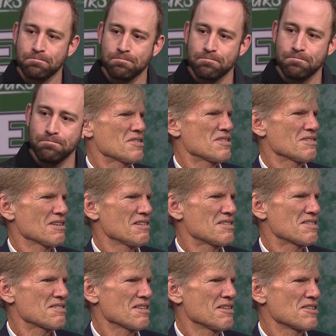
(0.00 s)
Coach,
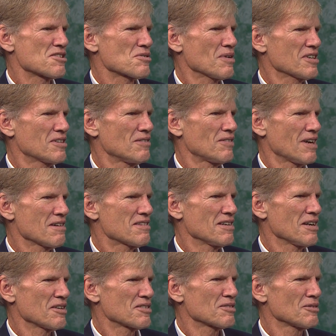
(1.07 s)
it's instructive, I
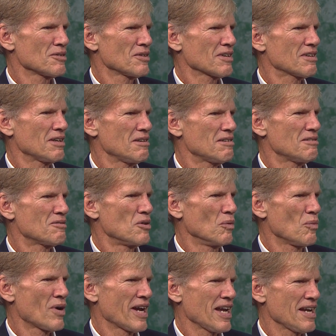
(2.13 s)
think, to look at the
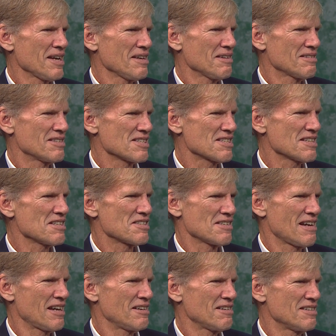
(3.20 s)
way the season
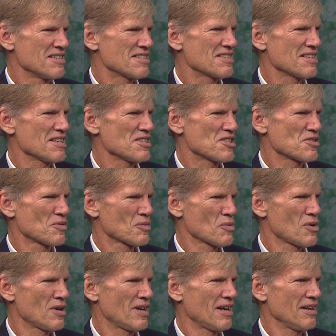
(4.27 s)
ended in season
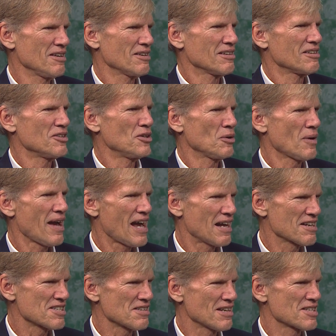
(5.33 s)
1. You had
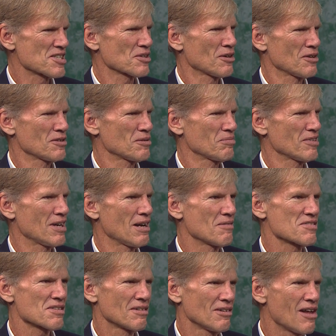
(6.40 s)
a chance to go to the
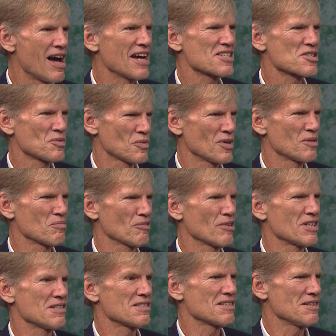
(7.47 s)
playoffs, lost a
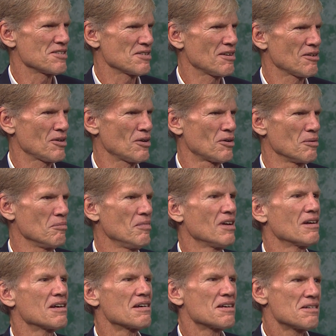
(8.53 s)
one-point decision at home.
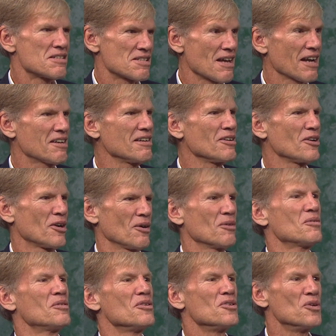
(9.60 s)
Second year,
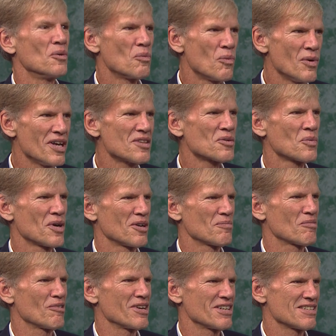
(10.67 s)
you win the
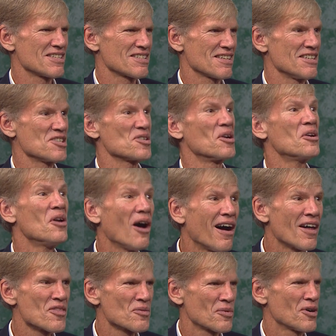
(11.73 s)
one-point decision
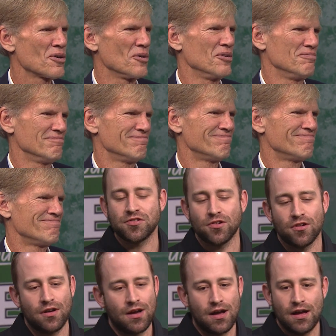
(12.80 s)
on the road. Yes,
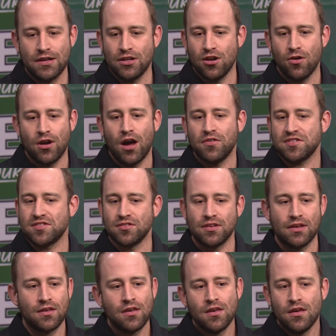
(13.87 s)
sir. You know, and
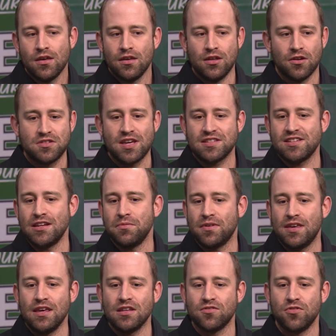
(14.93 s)
obviously, you know, Texas A&M and
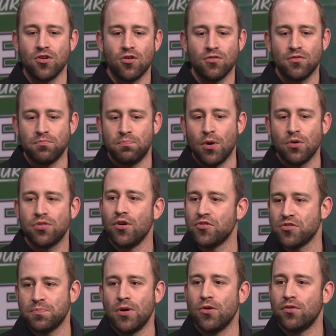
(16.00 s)
Kingsville, both those
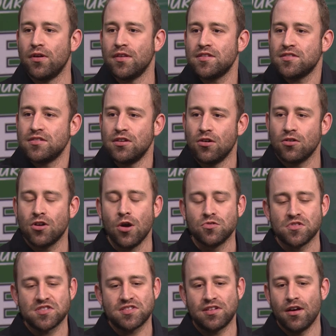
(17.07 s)
opponents, you know,
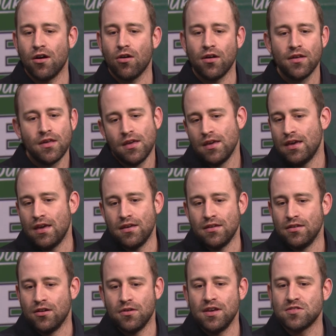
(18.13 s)
Coach Estelle,
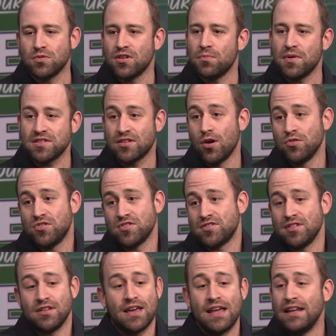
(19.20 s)
you know, he's one of the best coaches
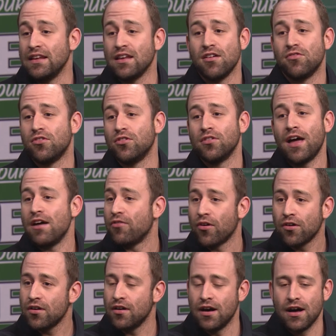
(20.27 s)
in any level
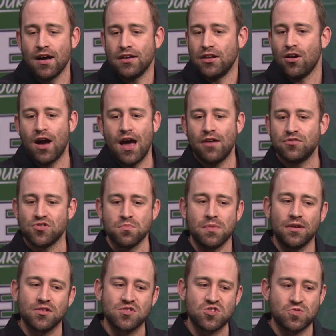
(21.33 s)
ever. You know, I have
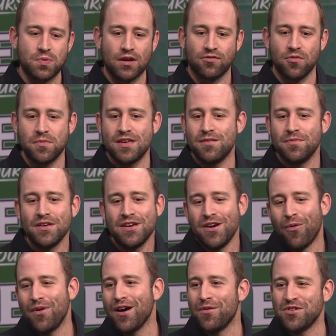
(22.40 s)
tremendous respect from him.
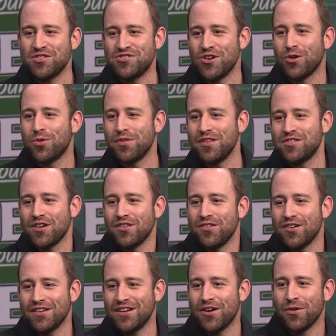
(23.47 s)
We always joke with each
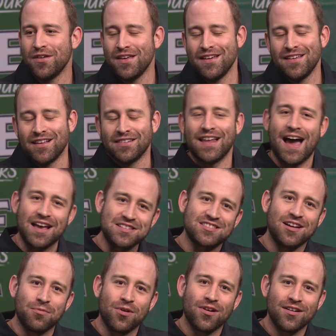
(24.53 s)
other. You know, last
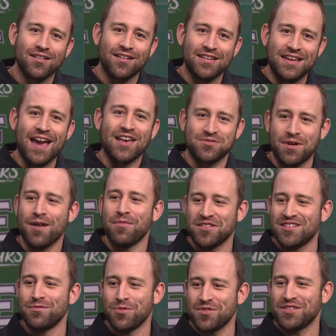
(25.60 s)
summer, he asked me how my
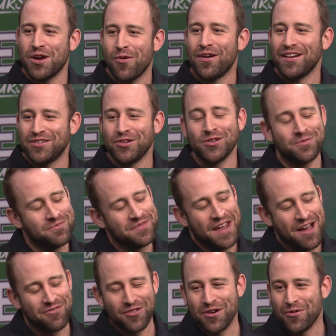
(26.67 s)
summer was going. I told him
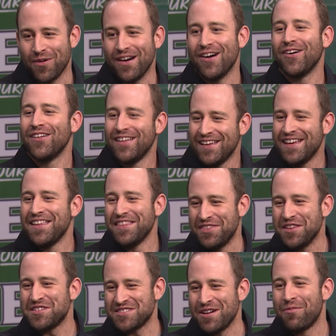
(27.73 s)
not very well.
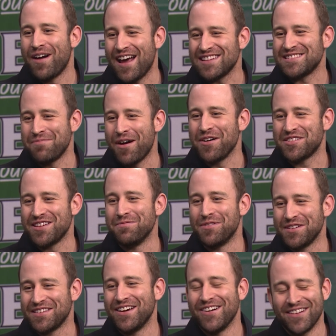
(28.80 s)
This summer, I asked him how his summer
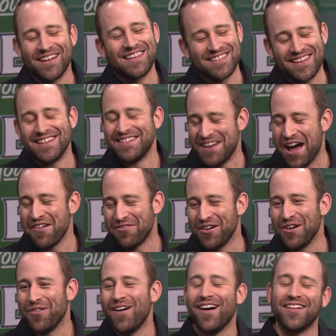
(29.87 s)
was going. He said not
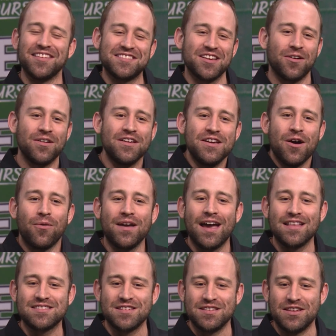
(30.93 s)
very well. And so we
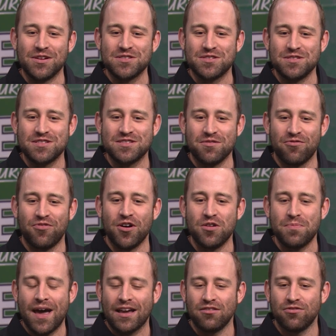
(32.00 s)
had, you know, some fun
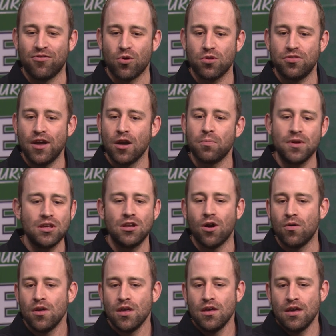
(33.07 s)
back and forth there. But, you
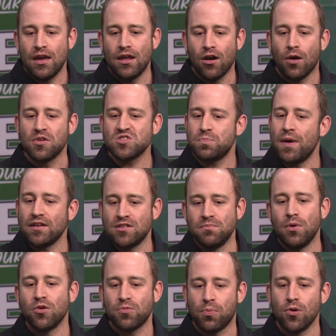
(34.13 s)
know, in all respect to
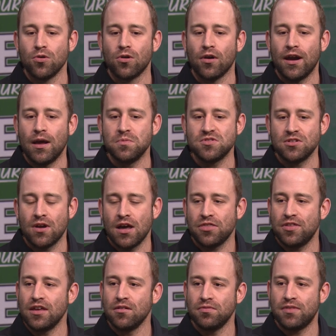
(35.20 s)
both programs, you know, I
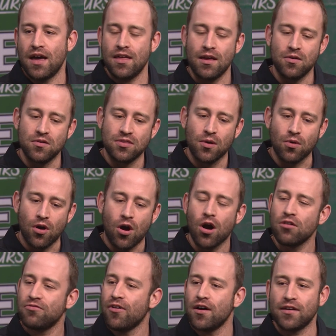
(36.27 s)
think that there were
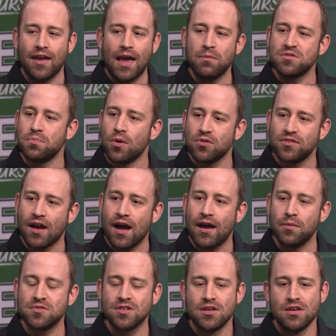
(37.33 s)
hard-fought games both
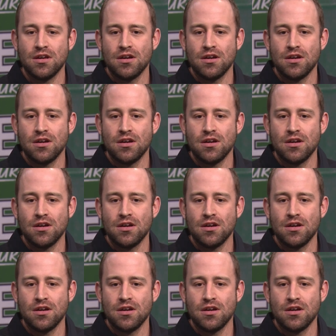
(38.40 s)
times.